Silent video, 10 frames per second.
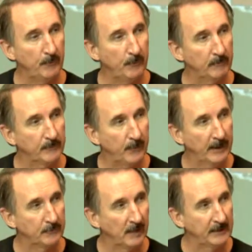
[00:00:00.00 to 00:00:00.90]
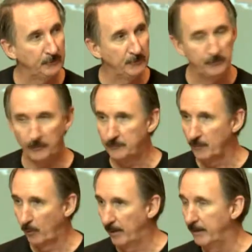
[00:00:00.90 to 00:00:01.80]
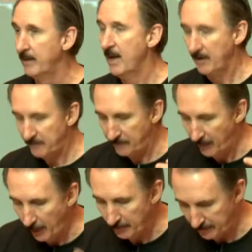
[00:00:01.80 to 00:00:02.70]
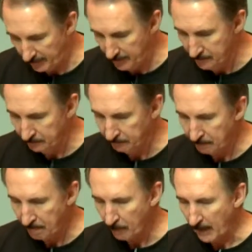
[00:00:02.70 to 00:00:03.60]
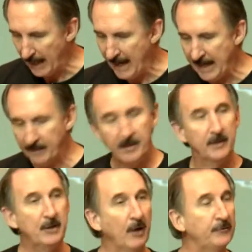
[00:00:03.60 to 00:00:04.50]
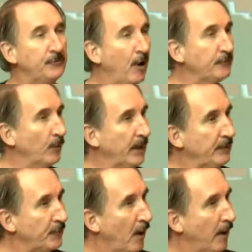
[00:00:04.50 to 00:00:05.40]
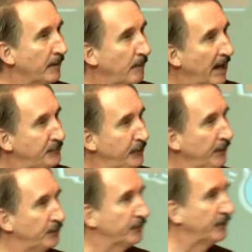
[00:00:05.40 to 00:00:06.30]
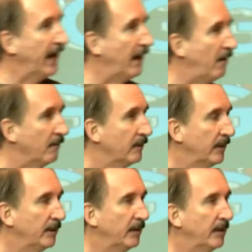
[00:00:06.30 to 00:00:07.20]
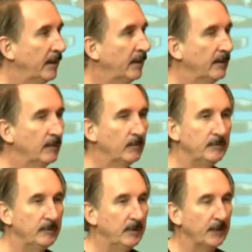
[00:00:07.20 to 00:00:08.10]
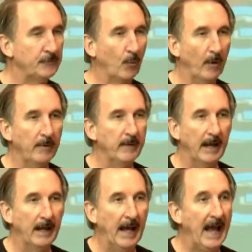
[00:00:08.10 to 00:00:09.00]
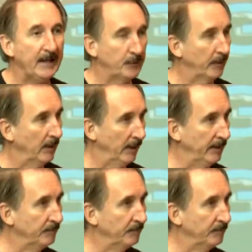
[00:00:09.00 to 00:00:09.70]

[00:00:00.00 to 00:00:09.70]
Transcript: tr- translations use the word fervor. And notice also he taught about Jesus how? Get the word accurately.